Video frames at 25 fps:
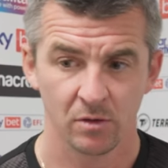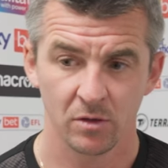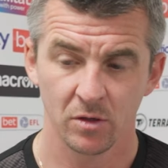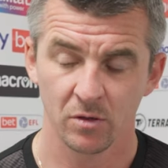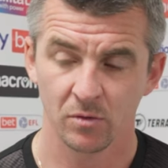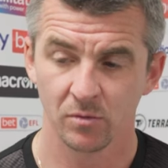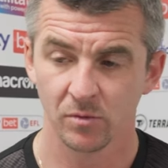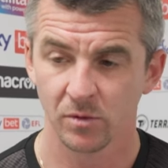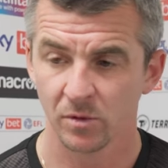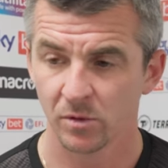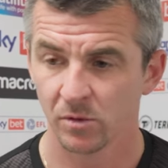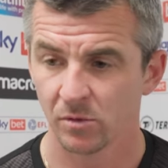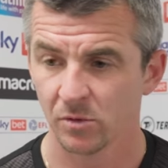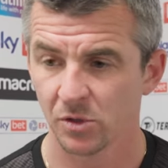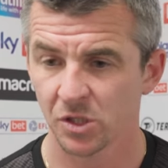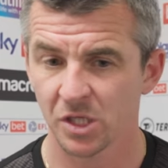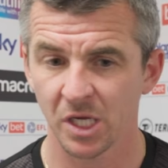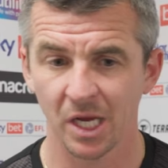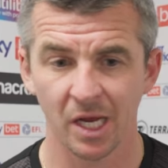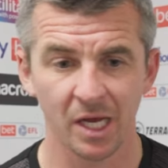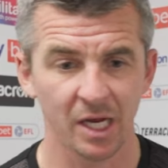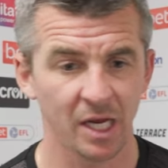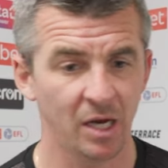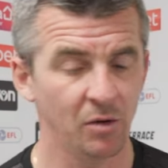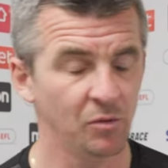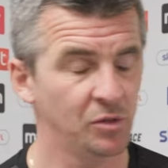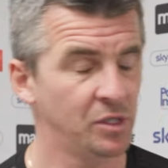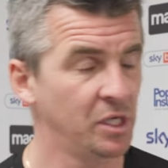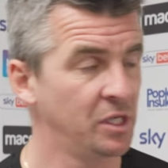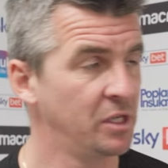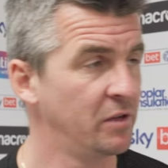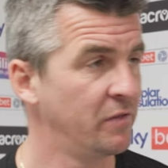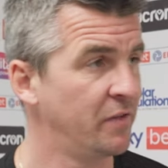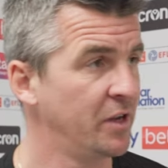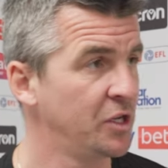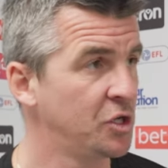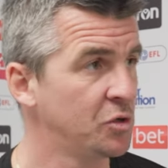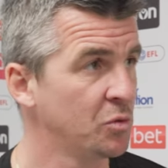you know, single out
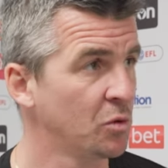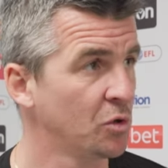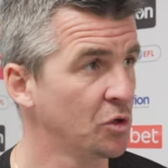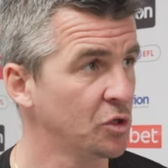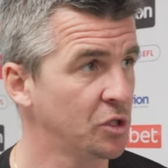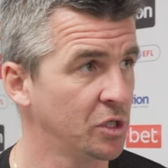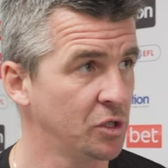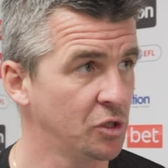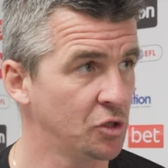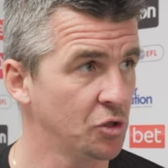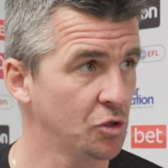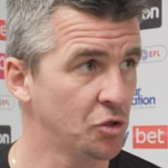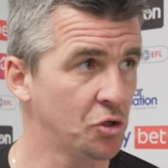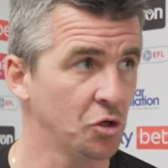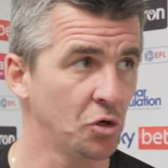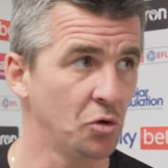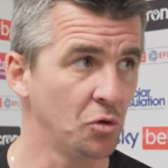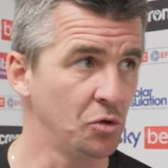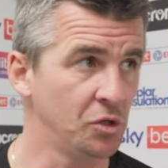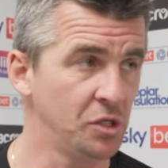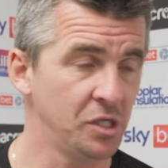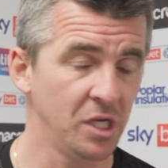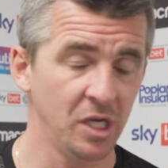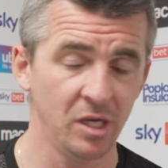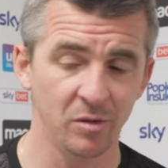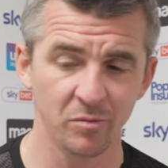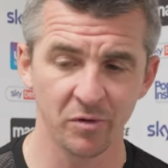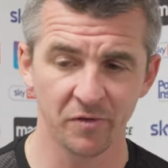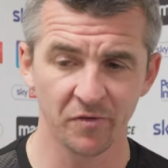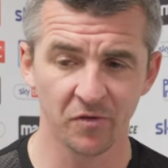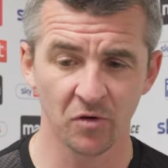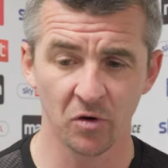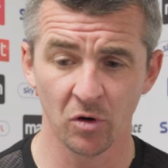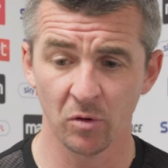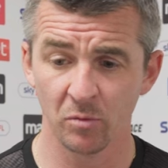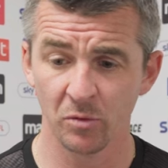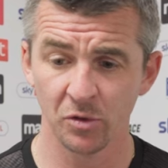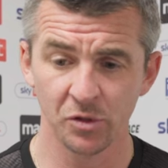individuals in such a good team
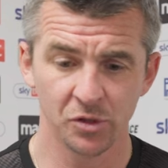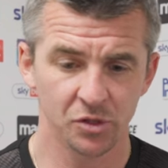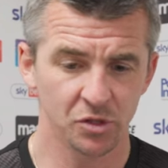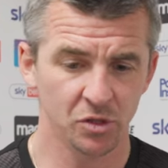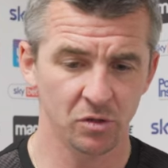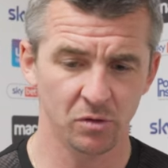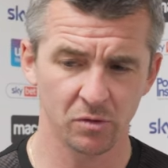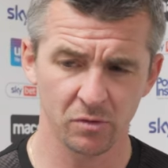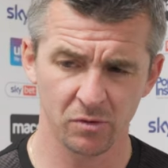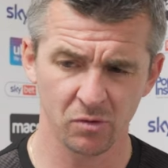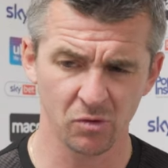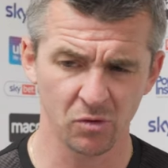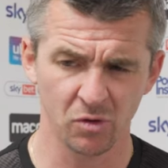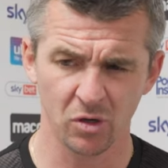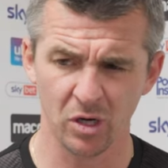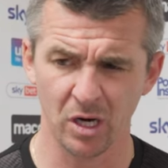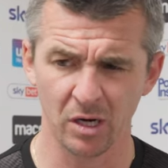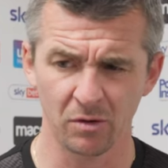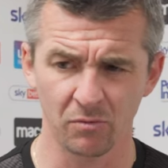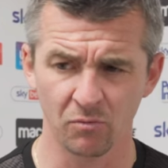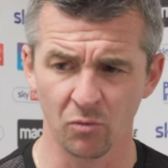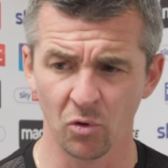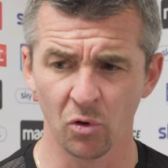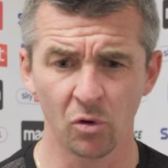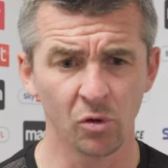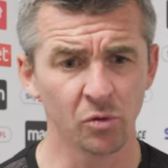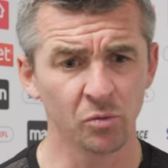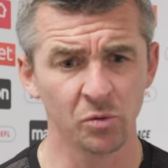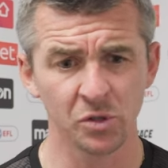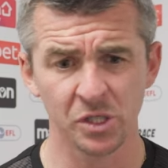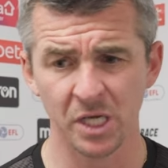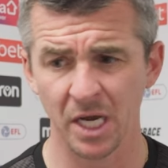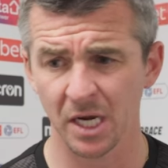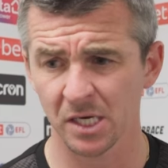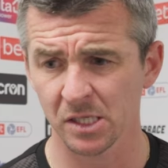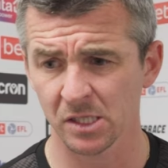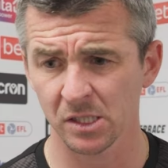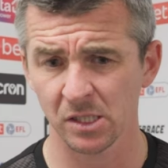performance. You know, I thought Grant Ward
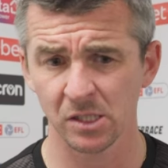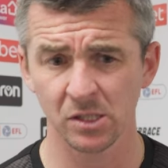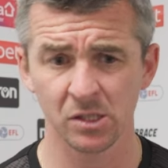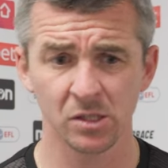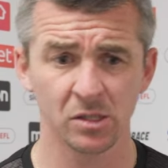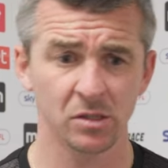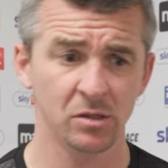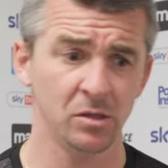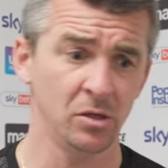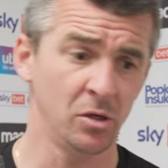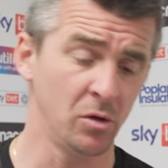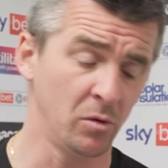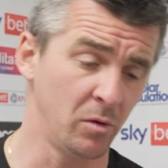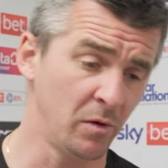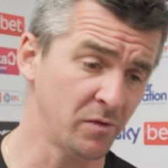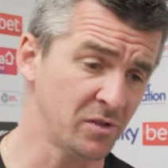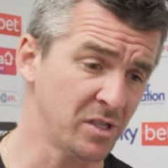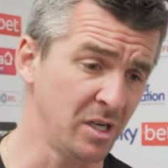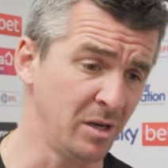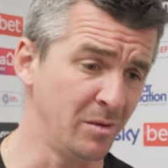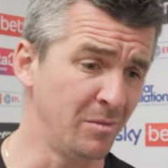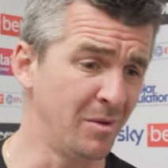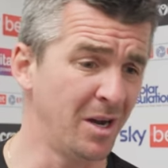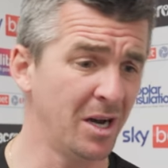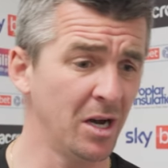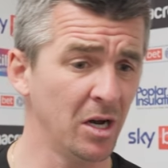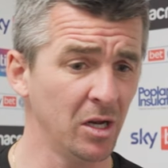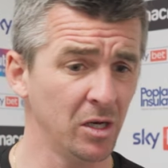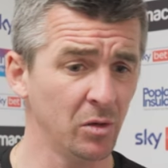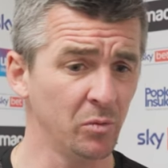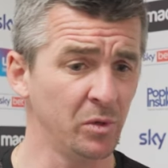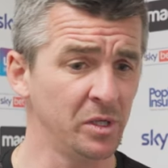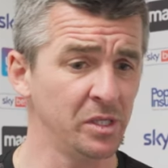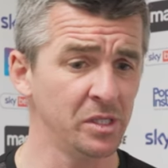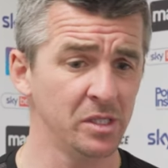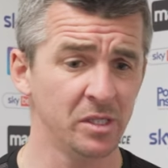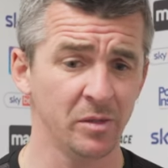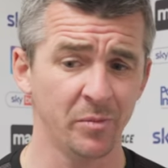was excellent. You know, obviously, Lamala
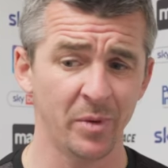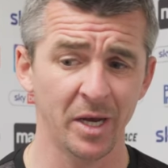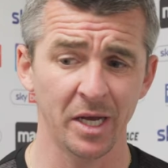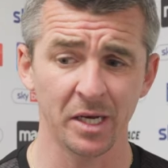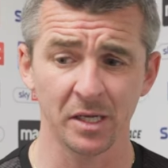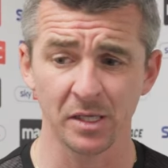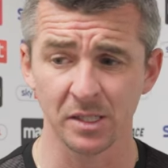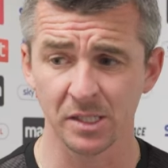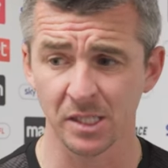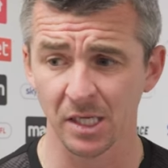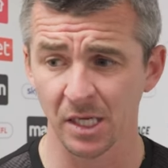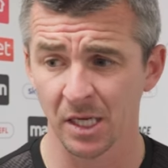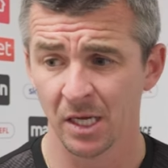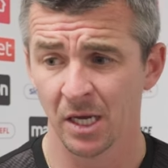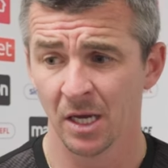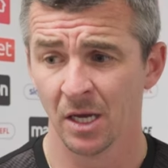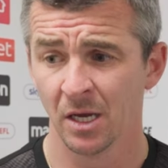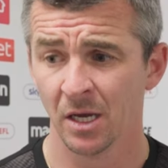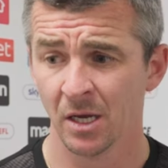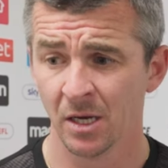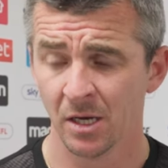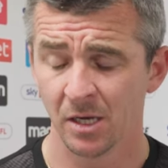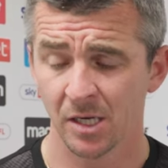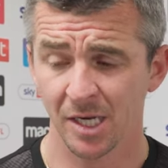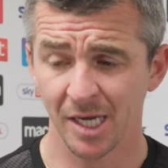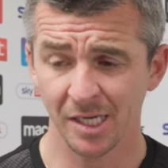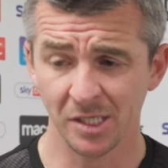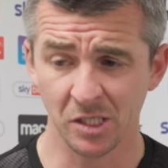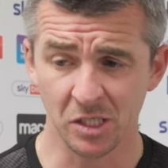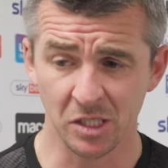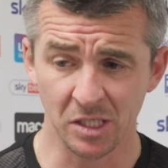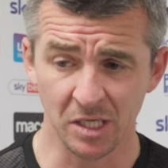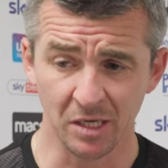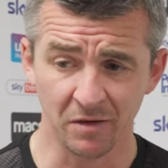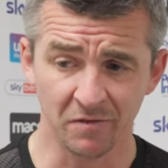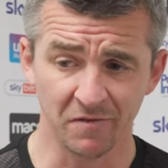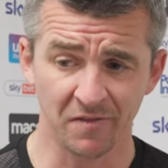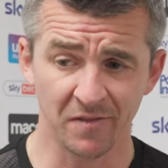wins the penalty. Nice to
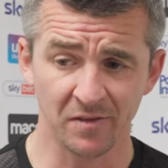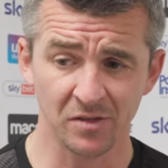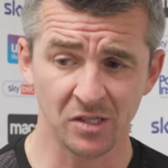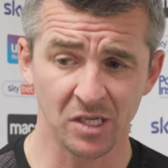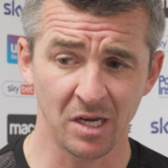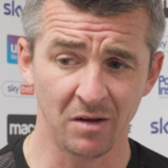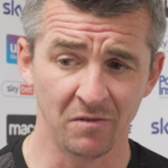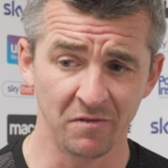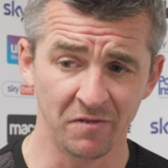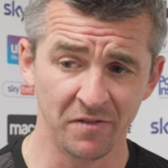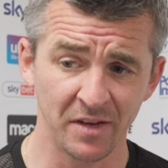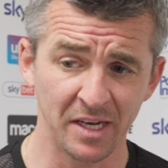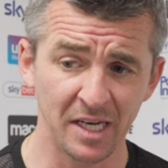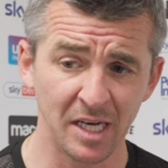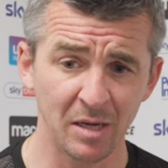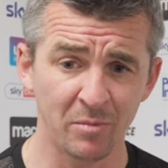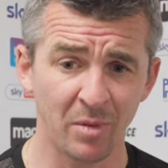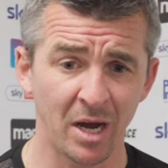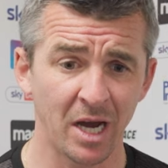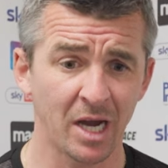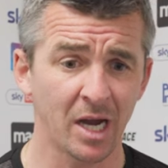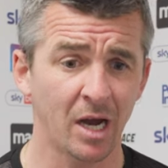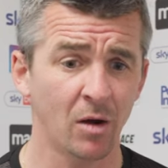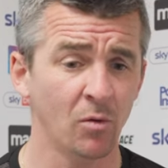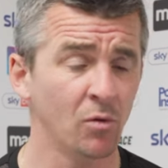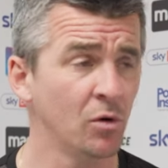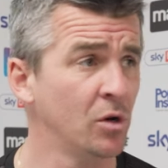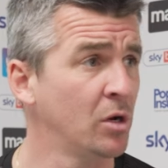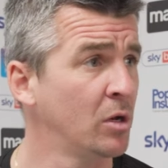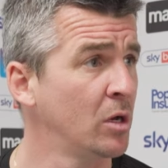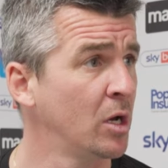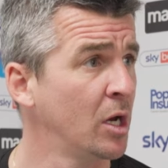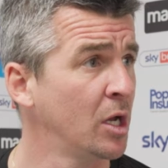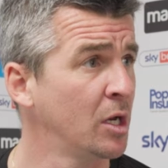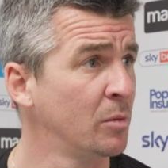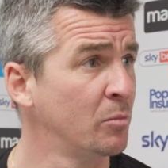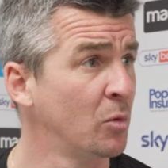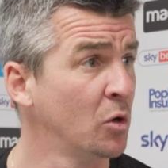see Sam Finley back out
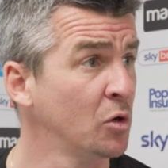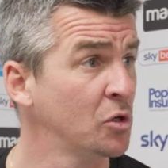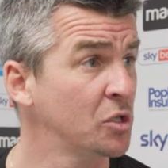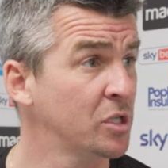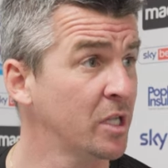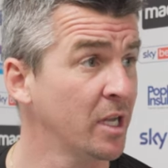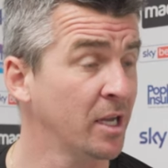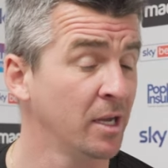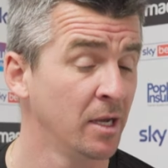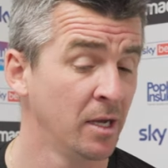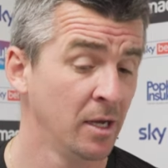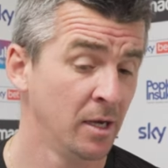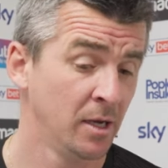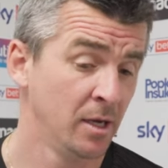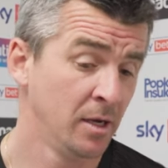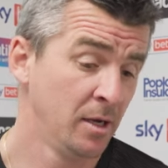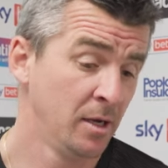and amongst it.